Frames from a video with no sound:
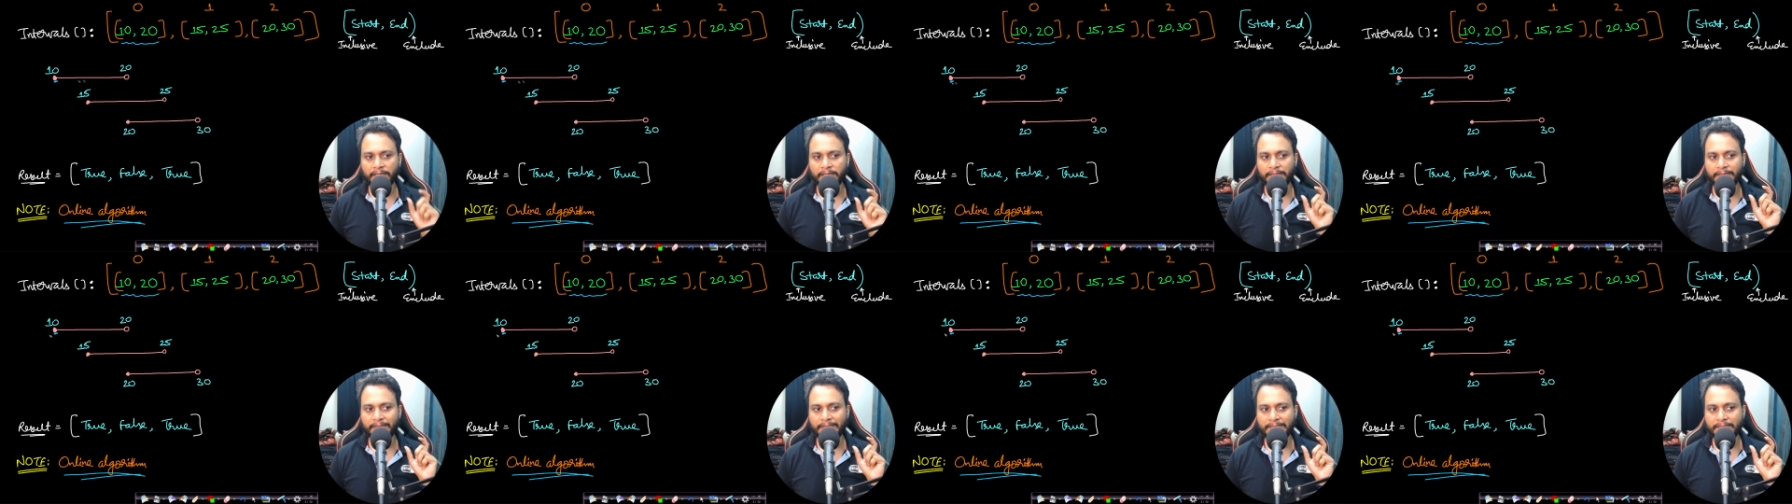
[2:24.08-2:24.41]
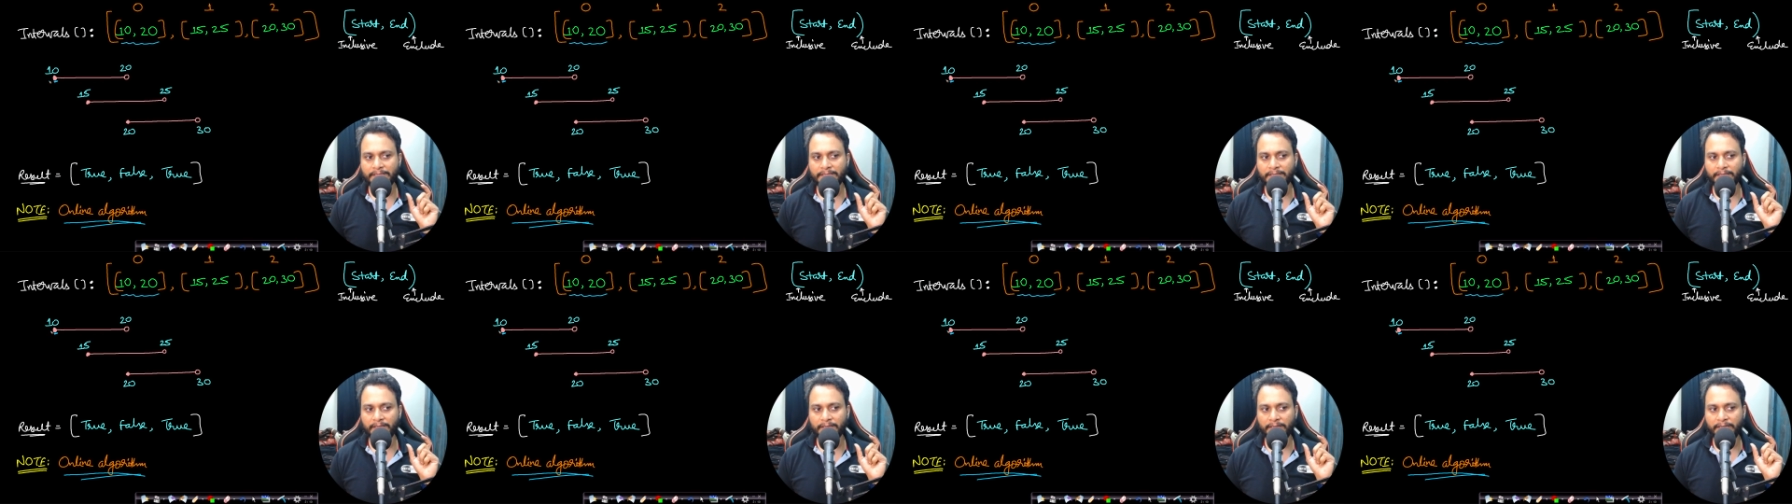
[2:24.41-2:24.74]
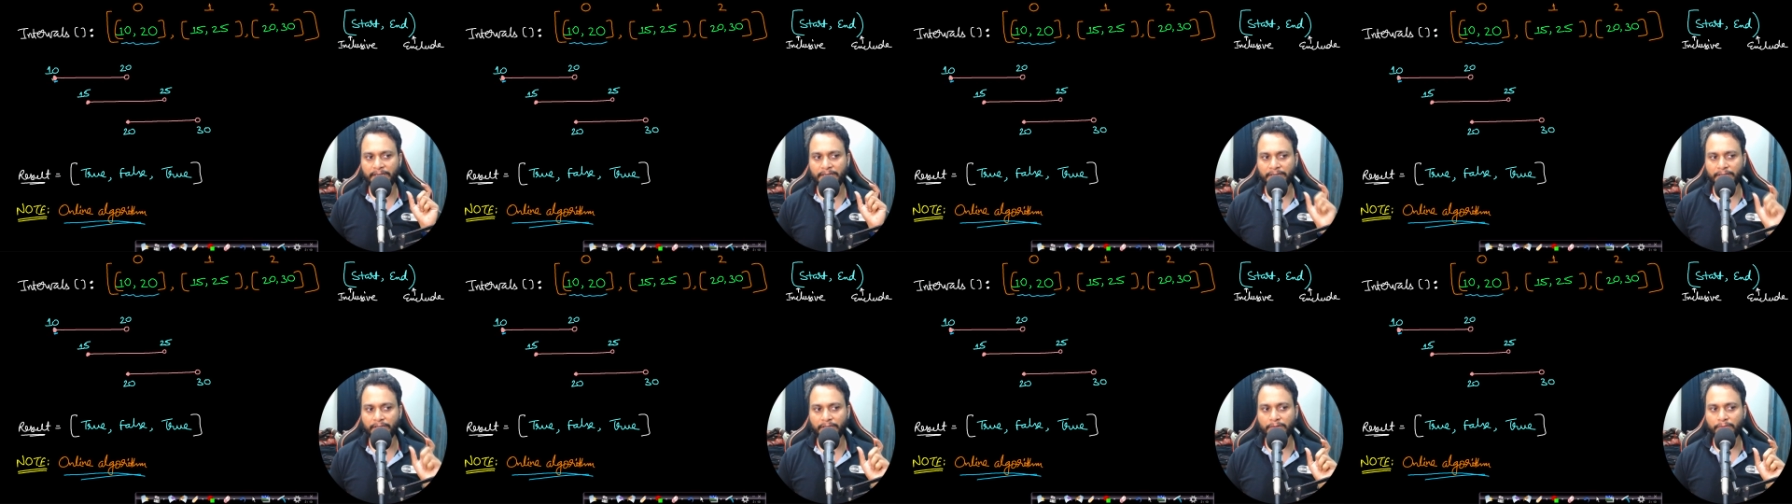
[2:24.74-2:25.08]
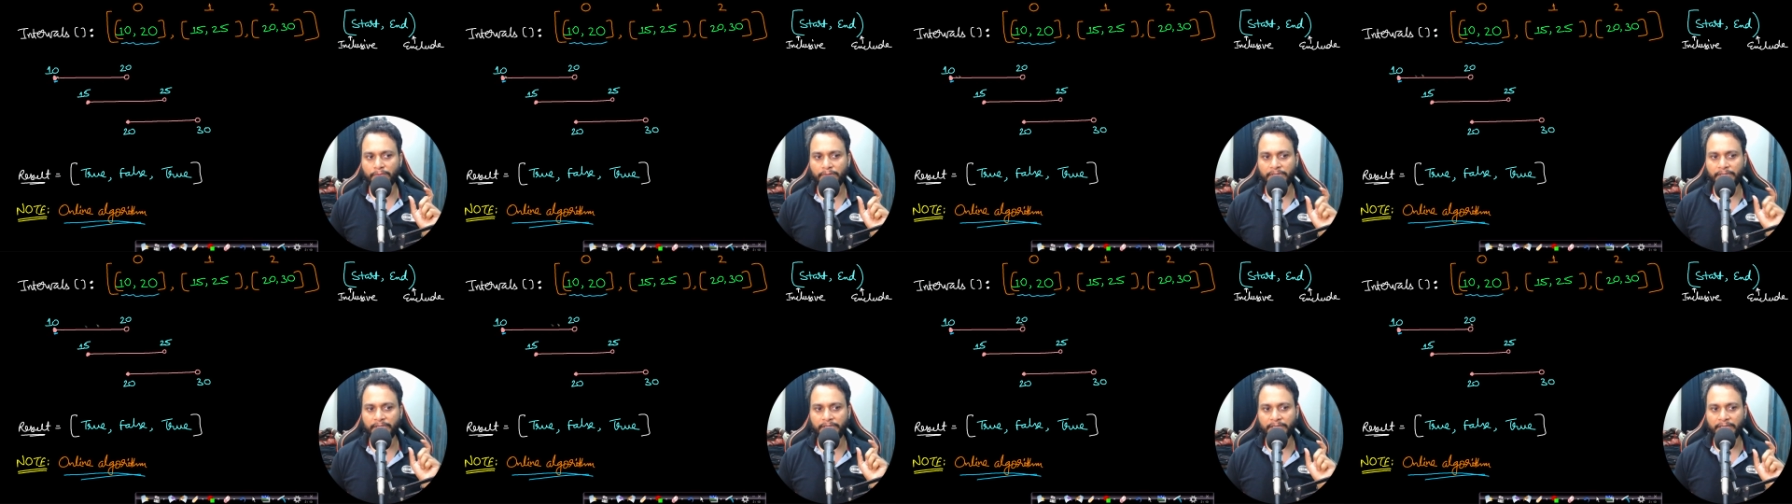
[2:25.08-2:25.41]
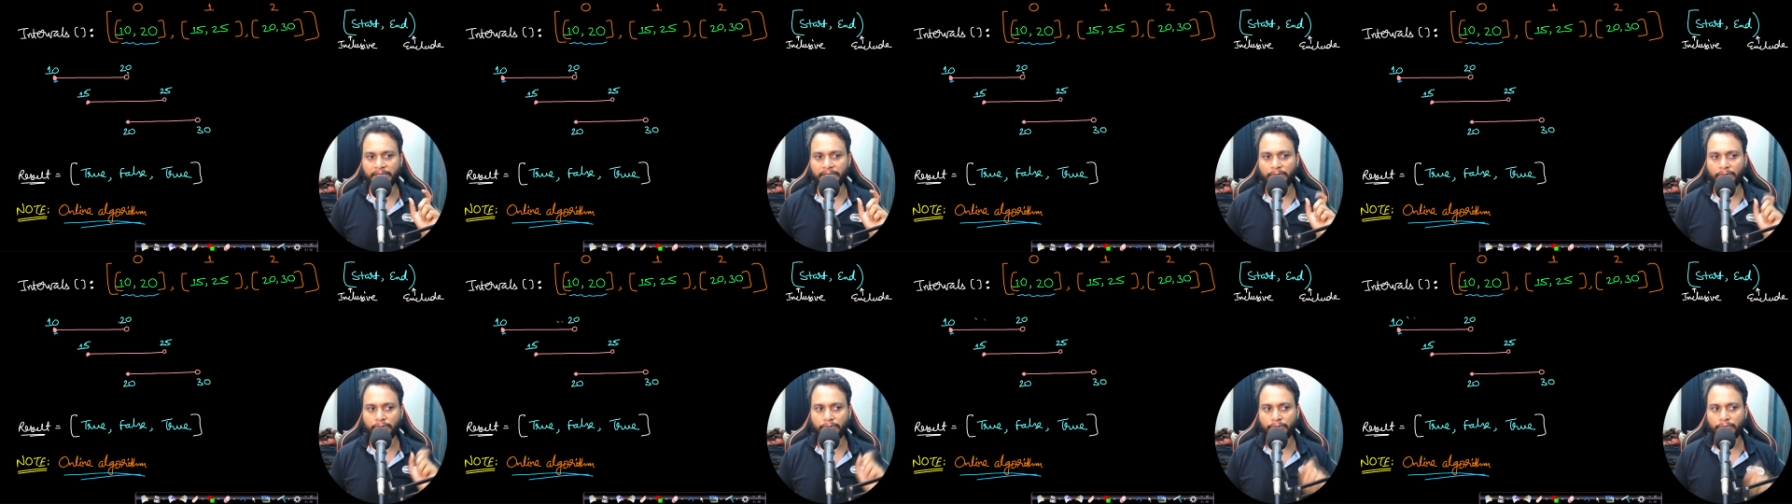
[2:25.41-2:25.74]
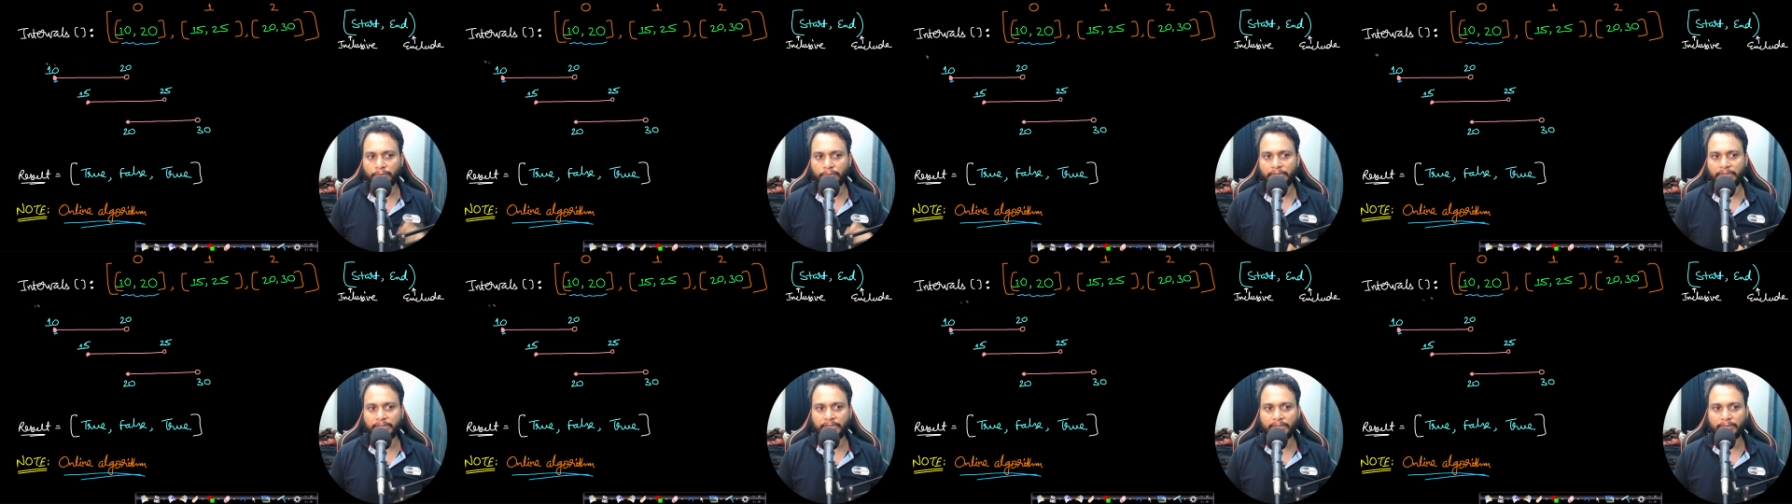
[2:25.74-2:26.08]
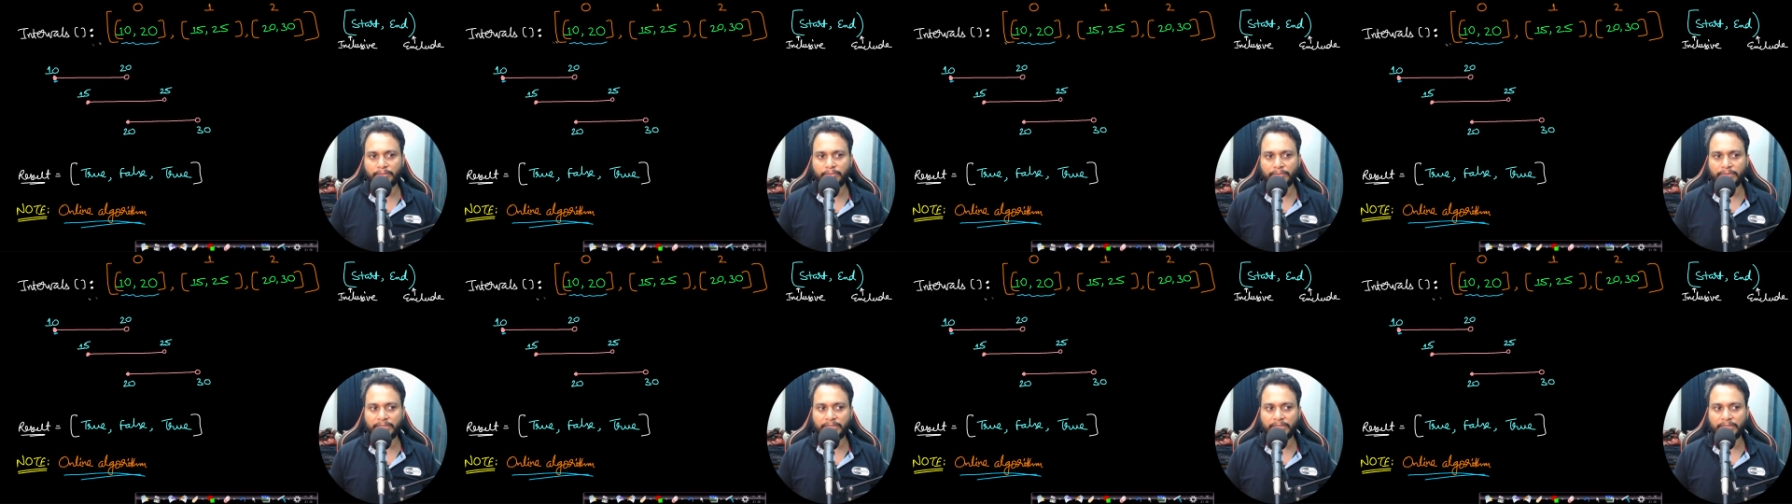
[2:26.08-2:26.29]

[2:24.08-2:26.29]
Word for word: this interval 10 to 20